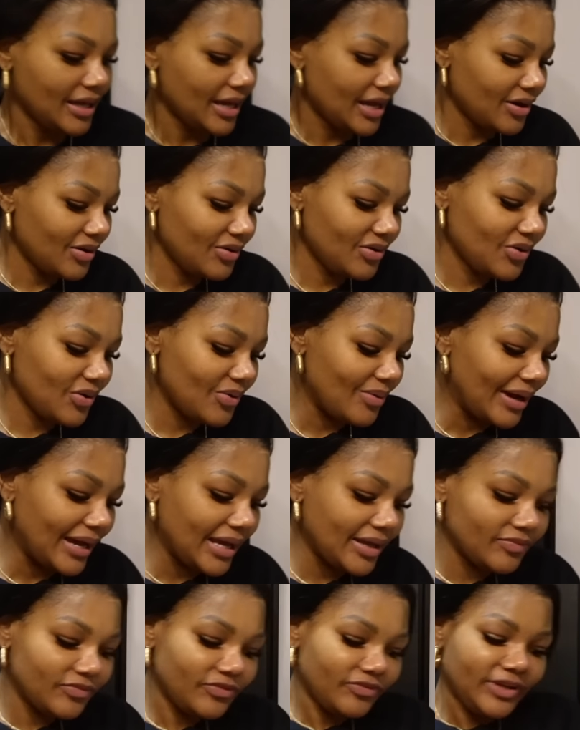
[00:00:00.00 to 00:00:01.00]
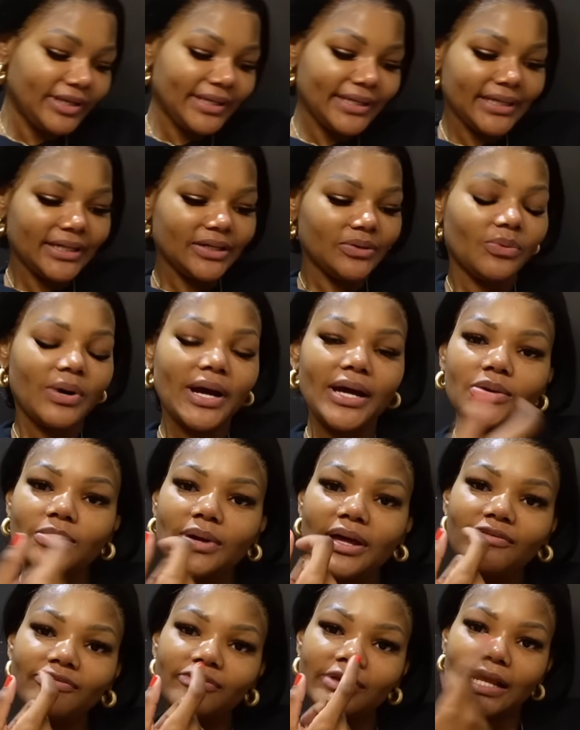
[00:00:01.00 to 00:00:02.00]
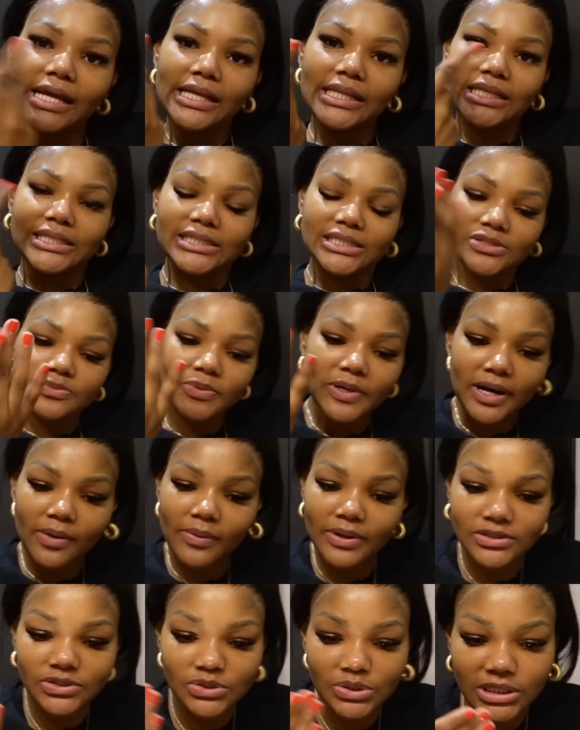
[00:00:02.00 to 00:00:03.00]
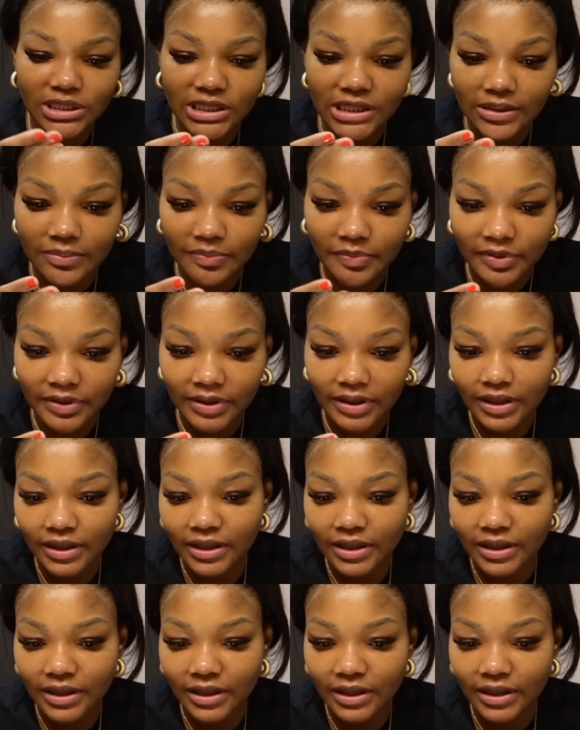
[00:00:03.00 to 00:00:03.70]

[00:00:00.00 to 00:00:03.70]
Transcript: I don't know why I'm feeling it. Why do I feel like this is what I want to keep?